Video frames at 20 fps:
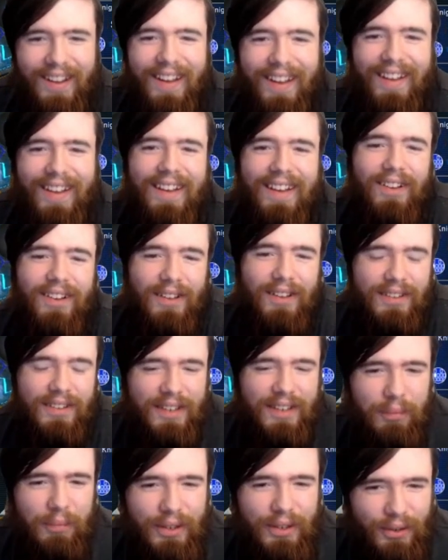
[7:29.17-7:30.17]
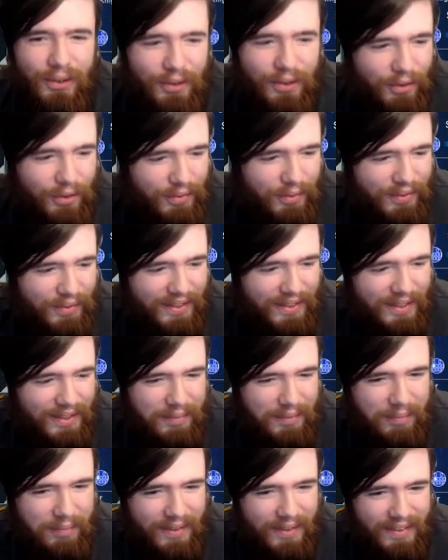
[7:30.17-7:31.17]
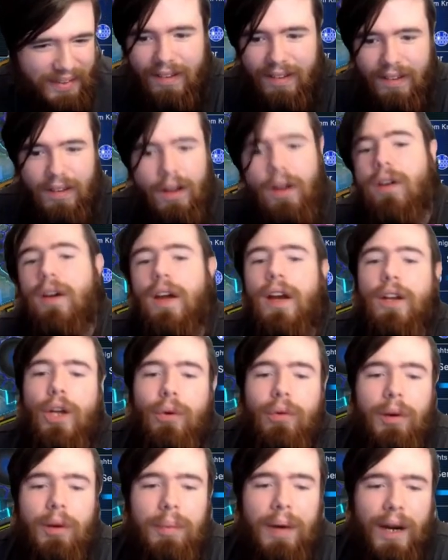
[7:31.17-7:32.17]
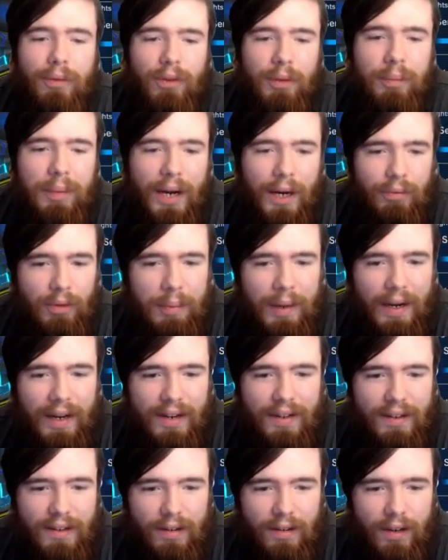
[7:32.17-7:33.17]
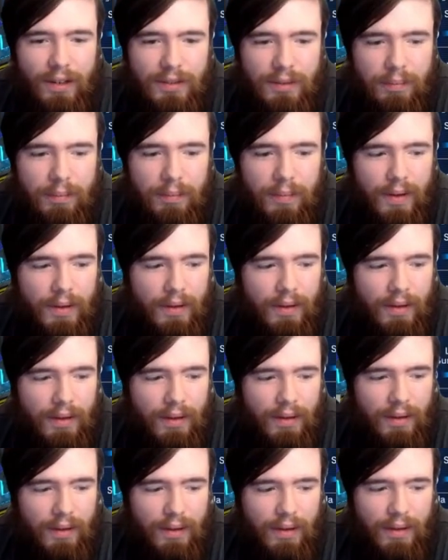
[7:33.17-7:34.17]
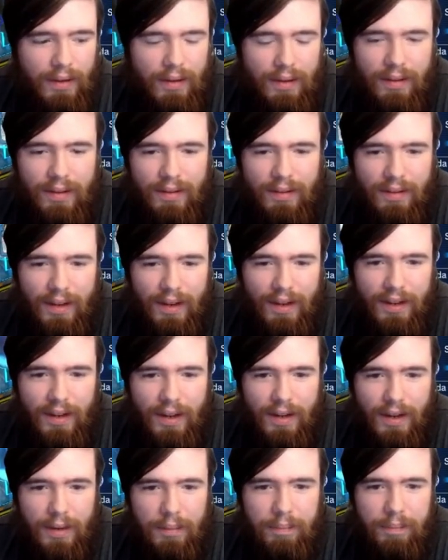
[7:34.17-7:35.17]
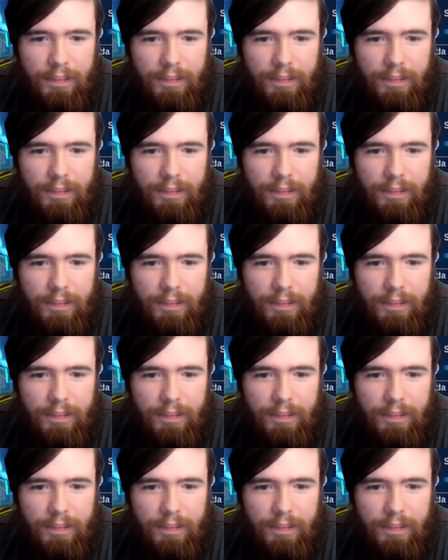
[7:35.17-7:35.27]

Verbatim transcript: Hang on, can we unicorn for a game? Okay, no, we're back, we're back, we're back. Awesome. Yeah, yeah, yeah.